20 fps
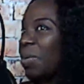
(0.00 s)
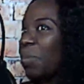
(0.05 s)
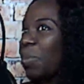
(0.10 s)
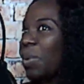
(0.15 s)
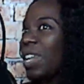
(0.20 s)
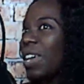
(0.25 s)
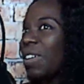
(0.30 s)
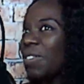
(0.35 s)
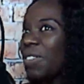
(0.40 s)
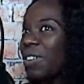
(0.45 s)

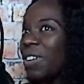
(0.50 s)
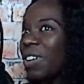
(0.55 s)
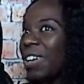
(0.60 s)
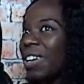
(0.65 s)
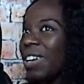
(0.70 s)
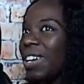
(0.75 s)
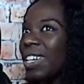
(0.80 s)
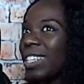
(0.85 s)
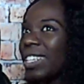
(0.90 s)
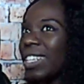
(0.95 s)
whenever,
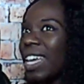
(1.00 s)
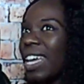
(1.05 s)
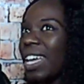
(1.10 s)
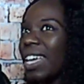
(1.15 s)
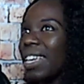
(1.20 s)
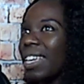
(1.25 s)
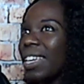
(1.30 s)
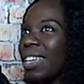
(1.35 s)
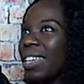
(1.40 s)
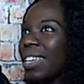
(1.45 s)

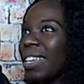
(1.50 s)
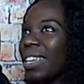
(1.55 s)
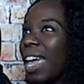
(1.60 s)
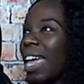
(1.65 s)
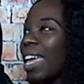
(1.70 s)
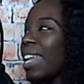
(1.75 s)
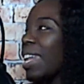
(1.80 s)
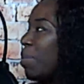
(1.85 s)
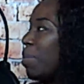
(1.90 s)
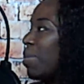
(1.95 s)
like,
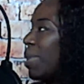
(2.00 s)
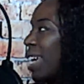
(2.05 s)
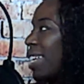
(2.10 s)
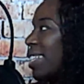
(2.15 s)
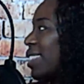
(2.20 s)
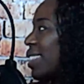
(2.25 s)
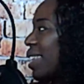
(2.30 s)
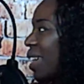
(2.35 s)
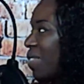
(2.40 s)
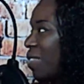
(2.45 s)
and I'm
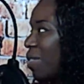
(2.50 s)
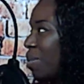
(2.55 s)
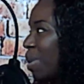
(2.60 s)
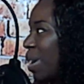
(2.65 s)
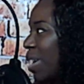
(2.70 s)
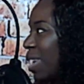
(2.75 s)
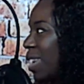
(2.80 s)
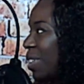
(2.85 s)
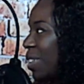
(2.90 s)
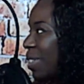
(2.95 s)
nice to
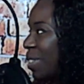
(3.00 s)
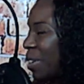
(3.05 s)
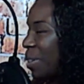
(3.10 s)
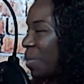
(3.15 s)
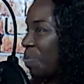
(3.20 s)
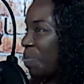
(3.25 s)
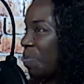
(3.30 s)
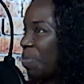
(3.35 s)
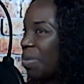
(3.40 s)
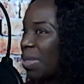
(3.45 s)
everybody,
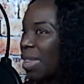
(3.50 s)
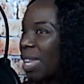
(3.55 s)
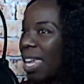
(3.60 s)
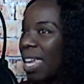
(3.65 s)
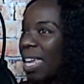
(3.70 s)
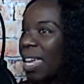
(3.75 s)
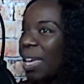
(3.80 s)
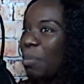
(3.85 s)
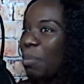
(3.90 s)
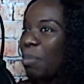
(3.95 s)

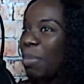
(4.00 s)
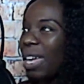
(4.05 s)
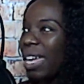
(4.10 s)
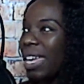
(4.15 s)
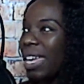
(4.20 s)
but